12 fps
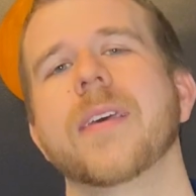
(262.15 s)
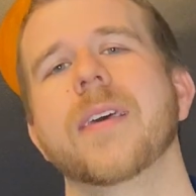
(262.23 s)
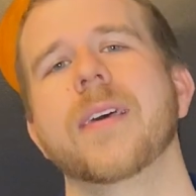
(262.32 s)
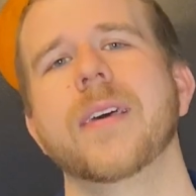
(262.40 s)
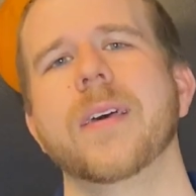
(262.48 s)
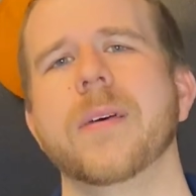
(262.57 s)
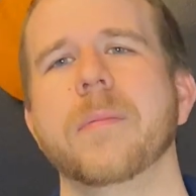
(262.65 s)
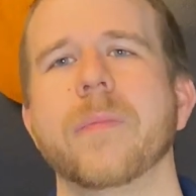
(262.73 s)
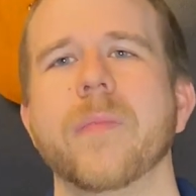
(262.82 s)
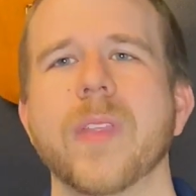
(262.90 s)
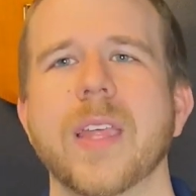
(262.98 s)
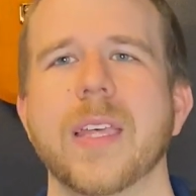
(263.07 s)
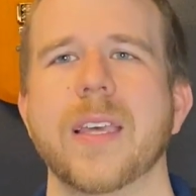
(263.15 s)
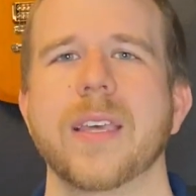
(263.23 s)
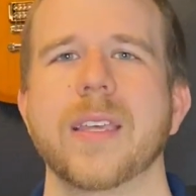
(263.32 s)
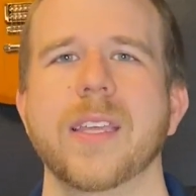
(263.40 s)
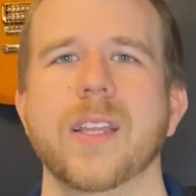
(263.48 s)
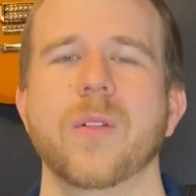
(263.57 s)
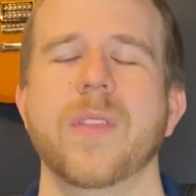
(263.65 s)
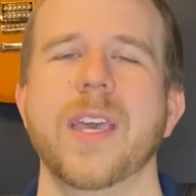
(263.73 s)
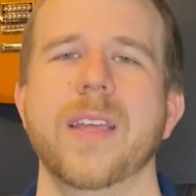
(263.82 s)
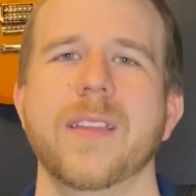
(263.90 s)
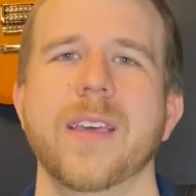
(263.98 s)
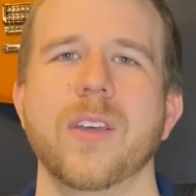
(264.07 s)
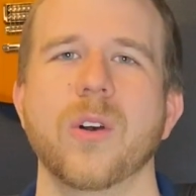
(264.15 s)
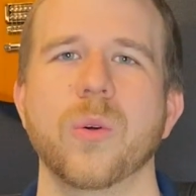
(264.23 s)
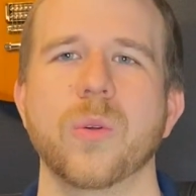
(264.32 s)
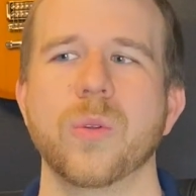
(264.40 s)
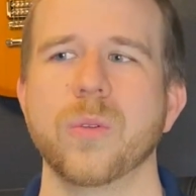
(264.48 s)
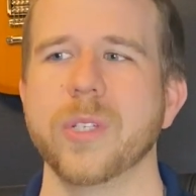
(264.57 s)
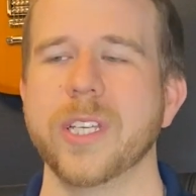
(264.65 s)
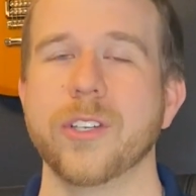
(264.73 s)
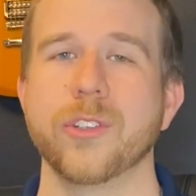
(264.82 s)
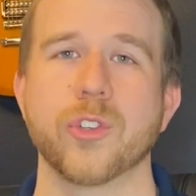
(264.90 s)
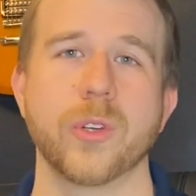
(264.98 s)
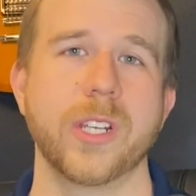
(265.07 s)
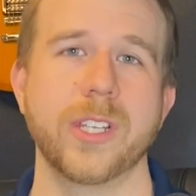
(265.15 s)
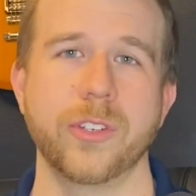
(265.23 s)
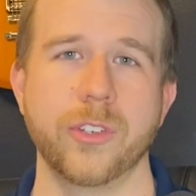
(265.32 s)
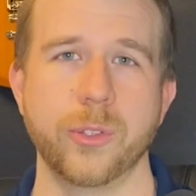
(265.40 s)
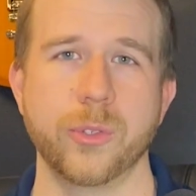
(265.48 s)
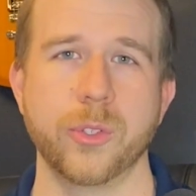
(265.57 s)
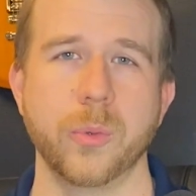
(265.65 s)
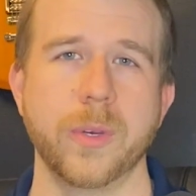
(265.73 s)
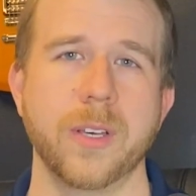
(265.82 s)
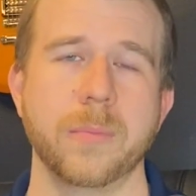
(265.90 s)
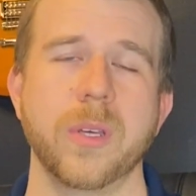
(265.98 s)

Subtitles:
that whole industry didn't do too well.